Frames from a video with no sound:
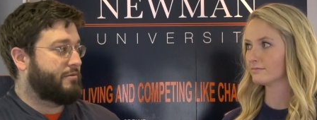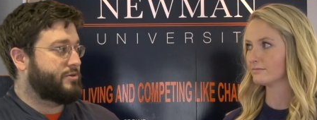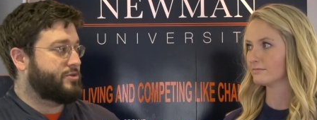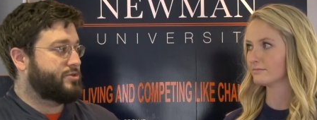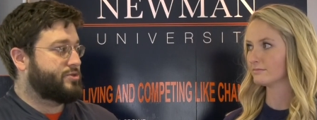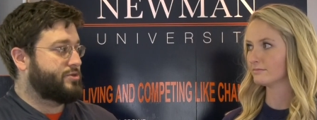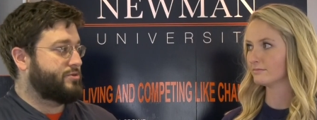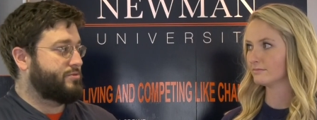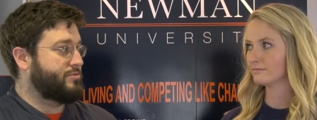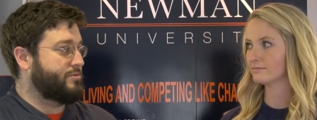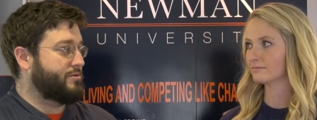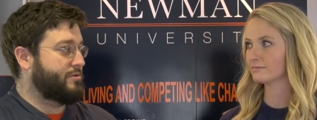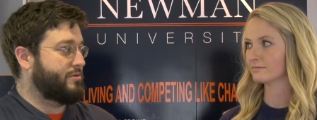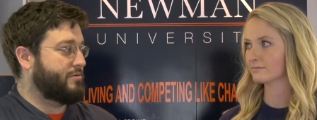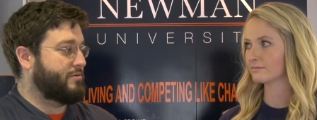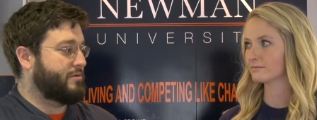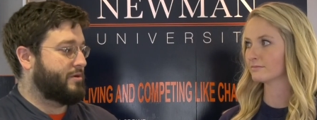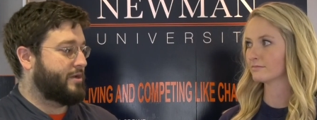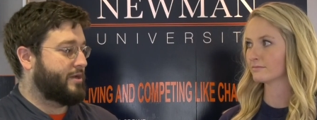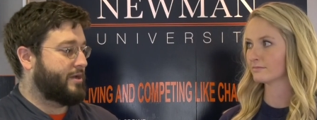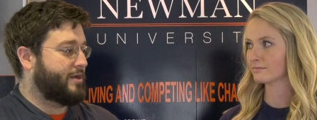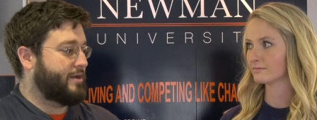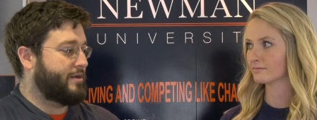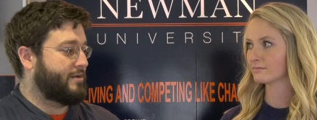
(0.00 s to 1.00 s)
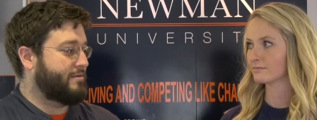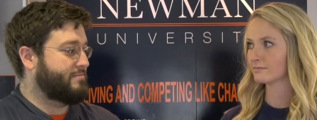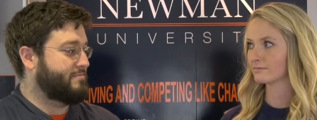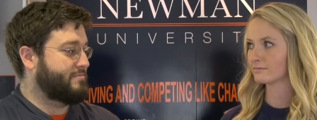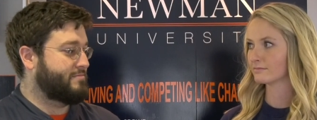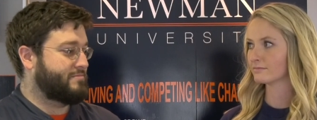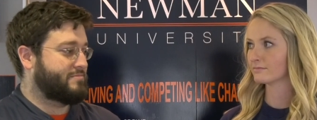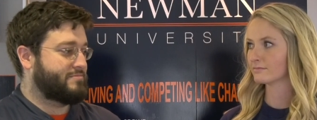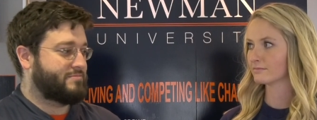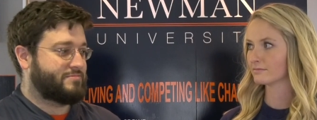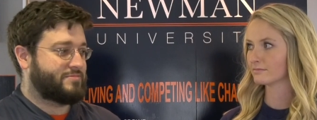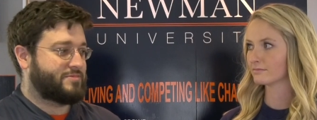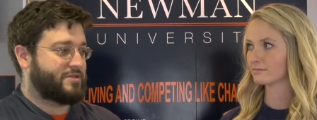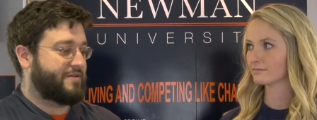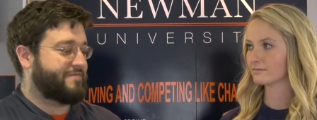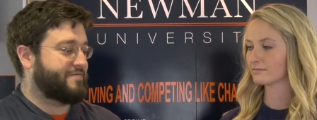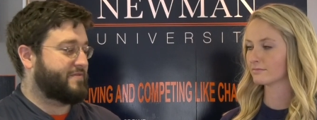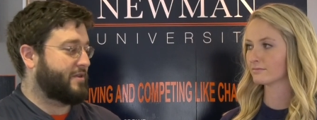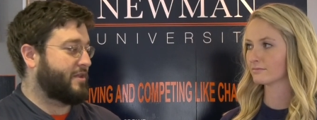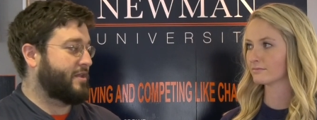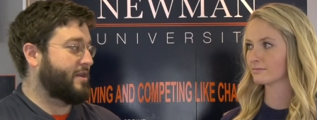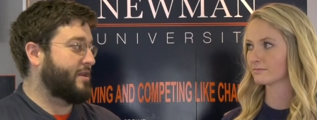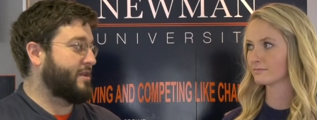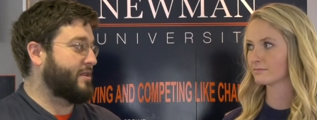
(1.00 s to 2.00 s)
Speaker 1: a junior. Uh, tough to
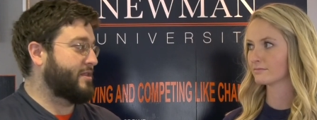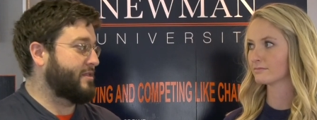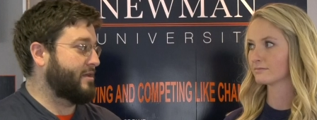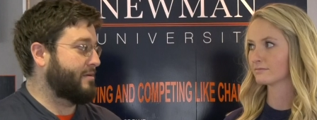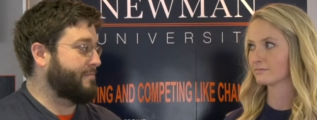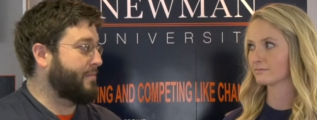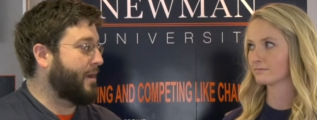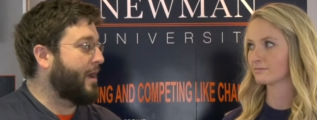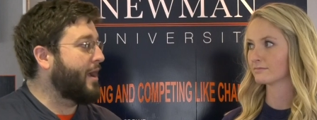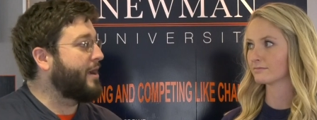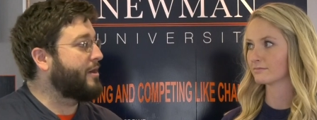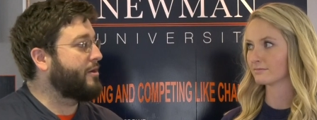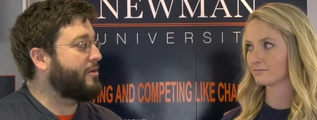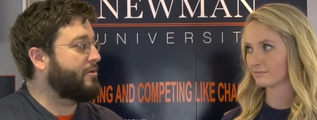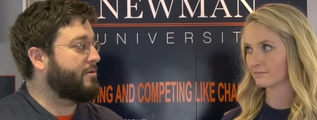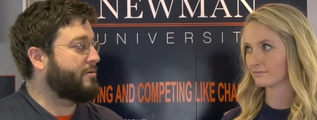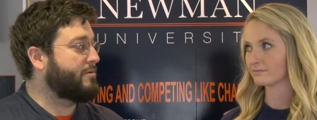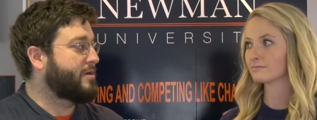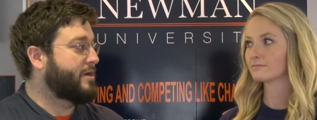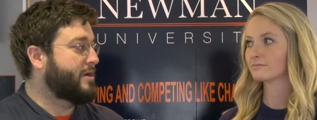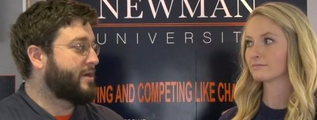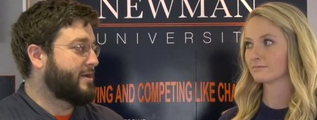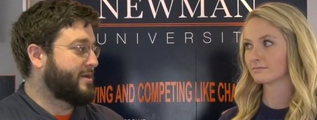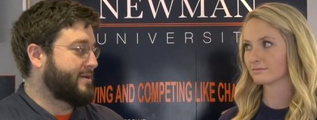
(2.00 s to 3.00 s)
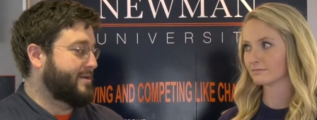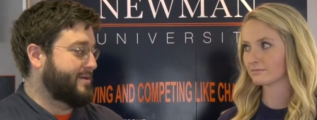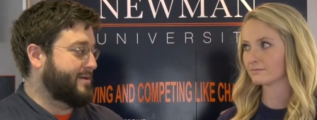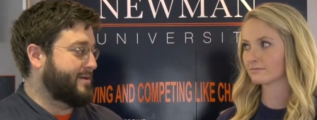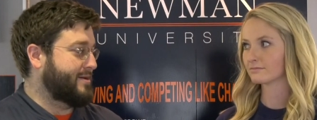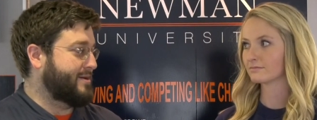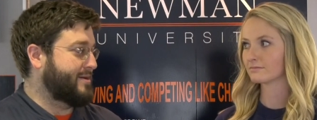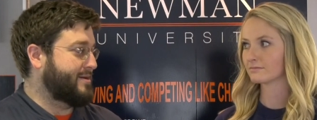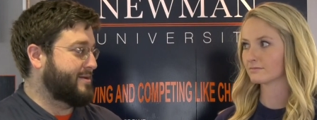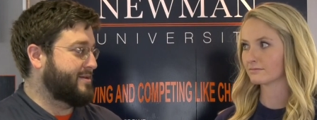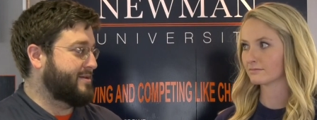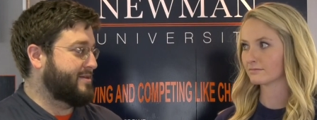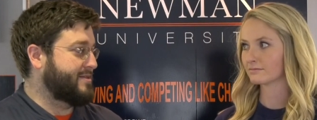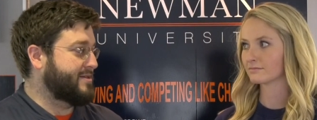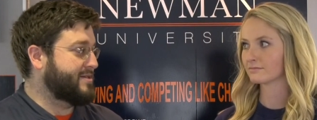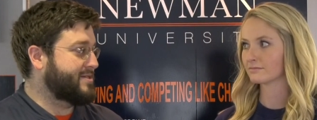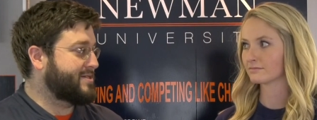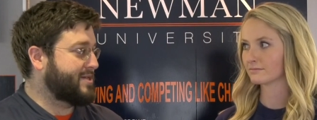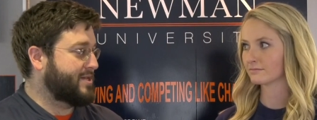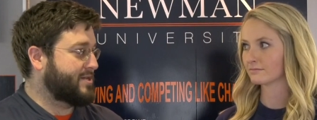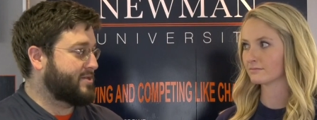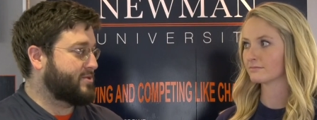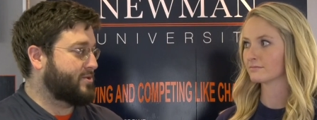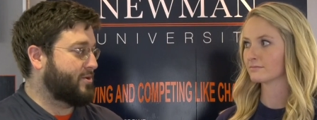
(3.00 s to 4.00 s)
get anything by her uh, in the
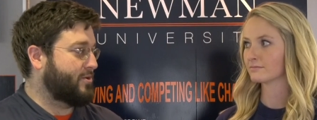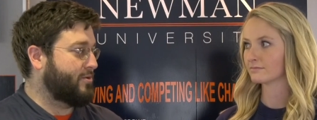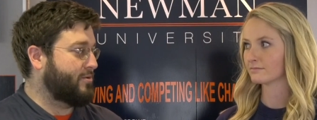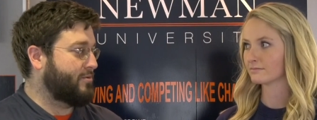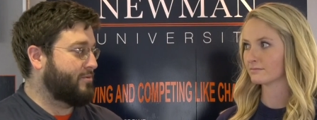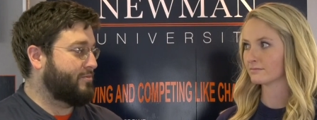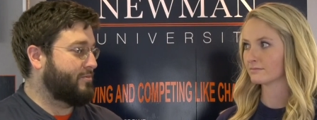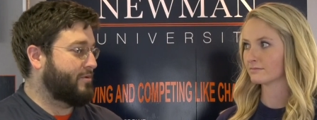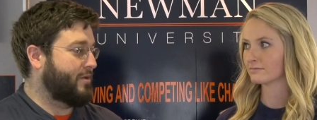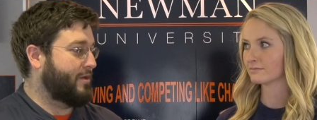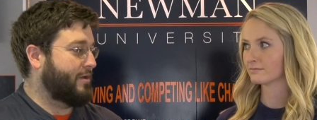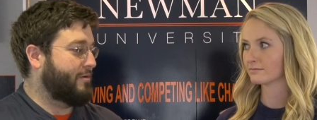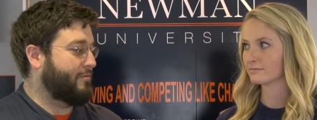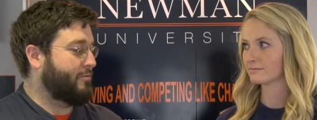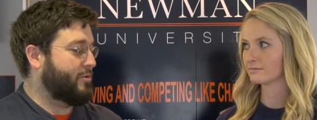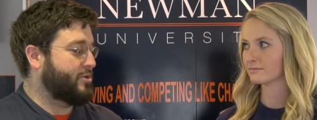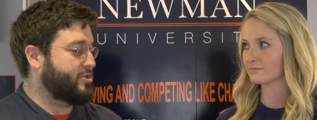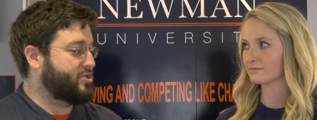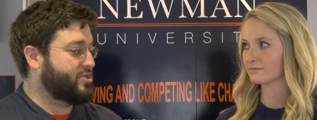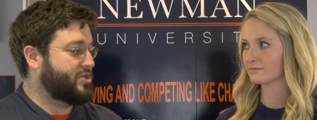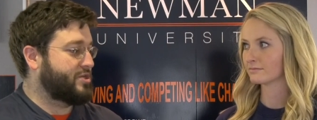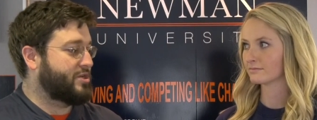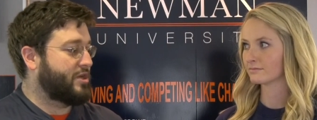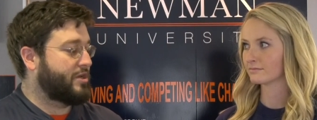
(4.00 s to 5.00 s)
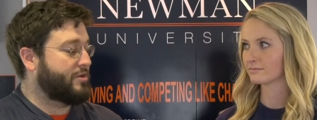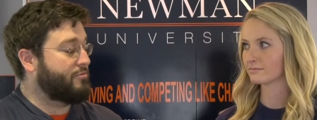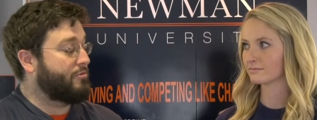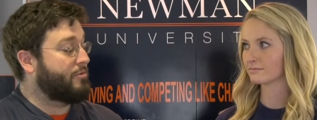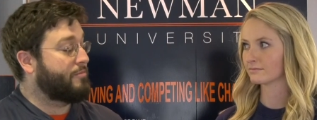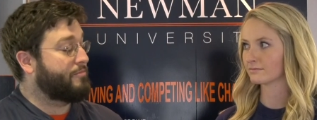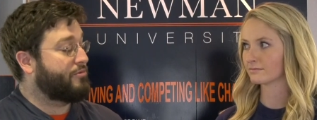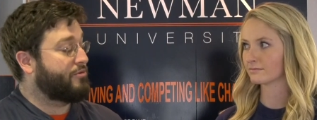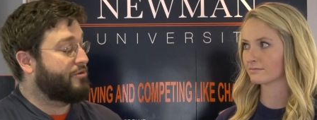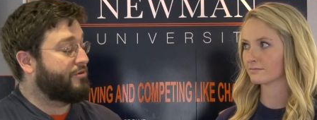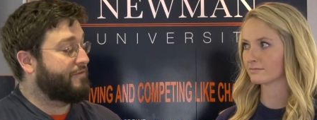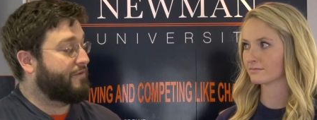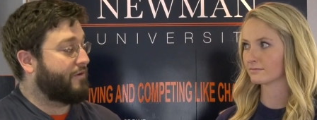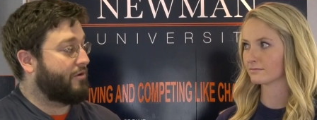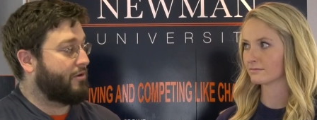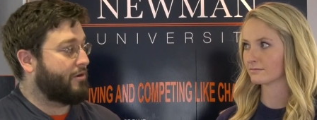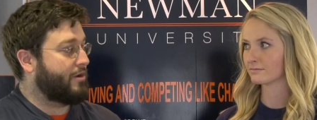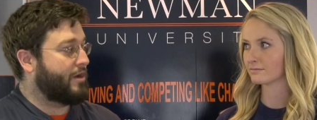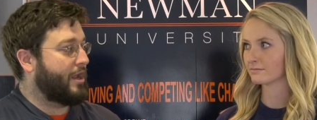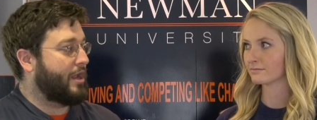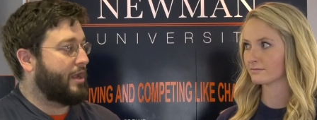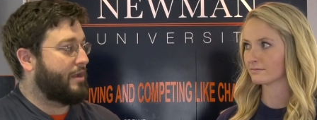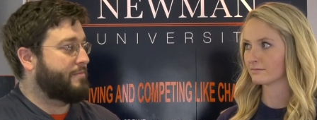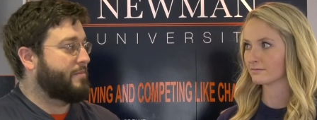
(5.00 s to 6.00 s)
six hole. Uh, what's she done to improve her
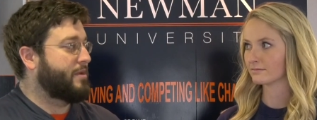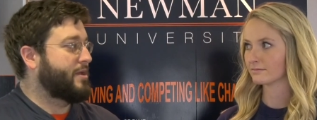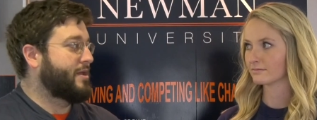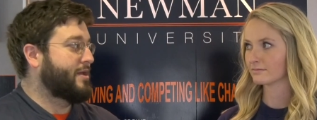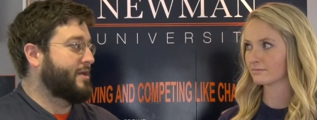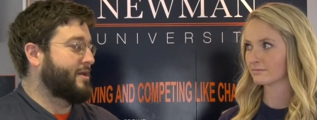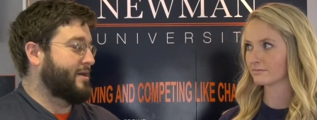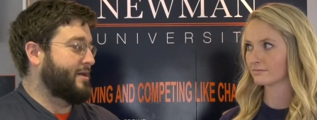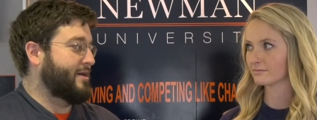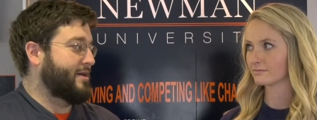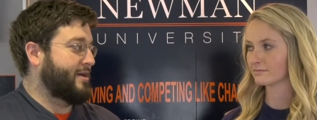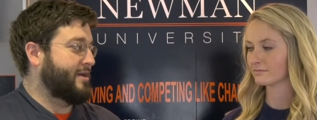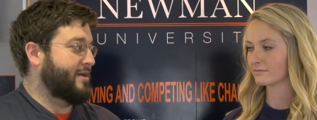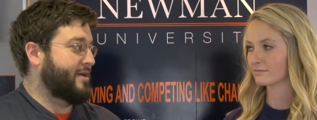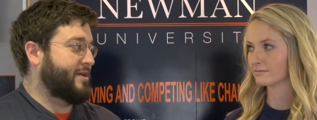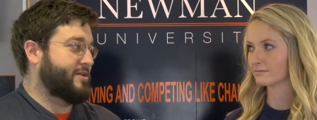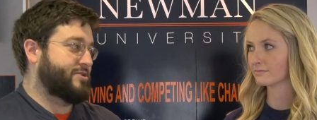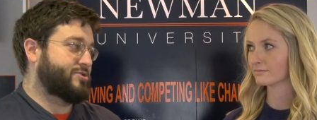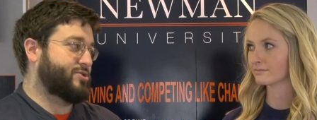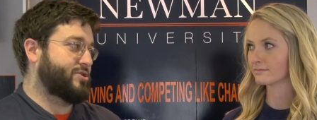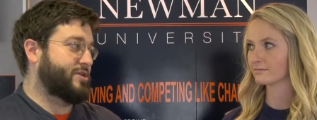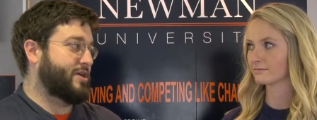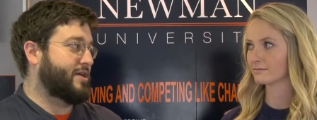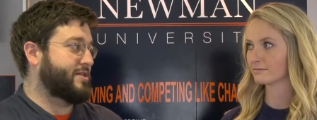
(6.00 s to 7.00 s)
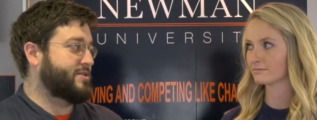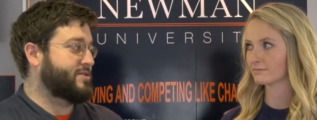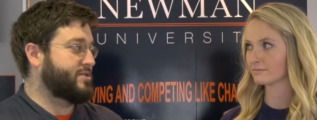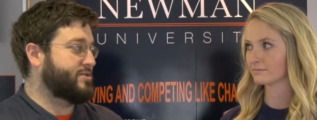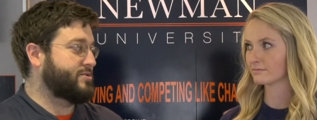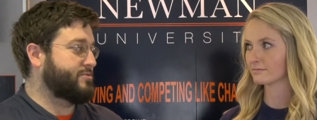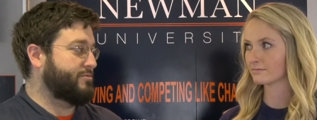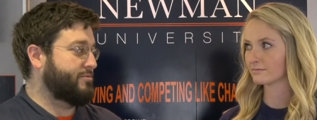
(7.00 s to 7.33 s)
game uh, as she heads into